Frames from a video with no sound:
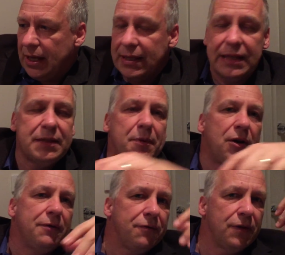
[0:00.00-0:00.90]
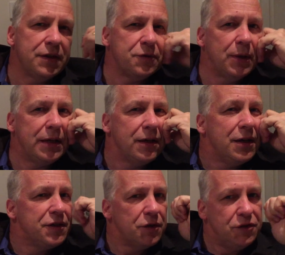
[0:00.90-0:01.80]
And that's about it for this week.
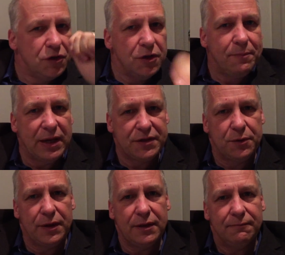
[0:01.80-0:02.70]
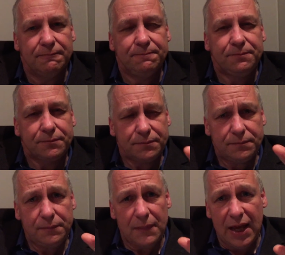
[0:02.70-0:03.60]
So do your best with it
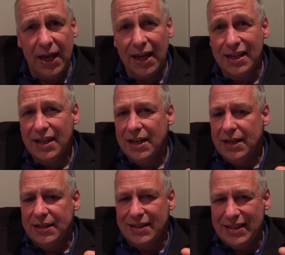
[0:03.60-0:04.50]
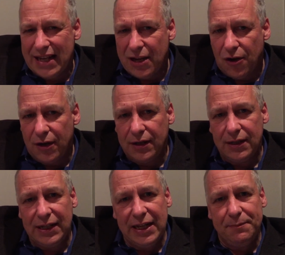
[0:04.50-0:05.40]
and stay on it,
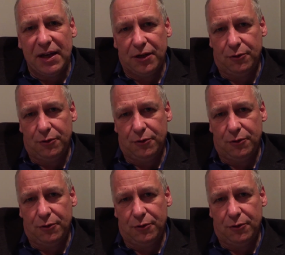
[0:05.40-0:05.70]
keep that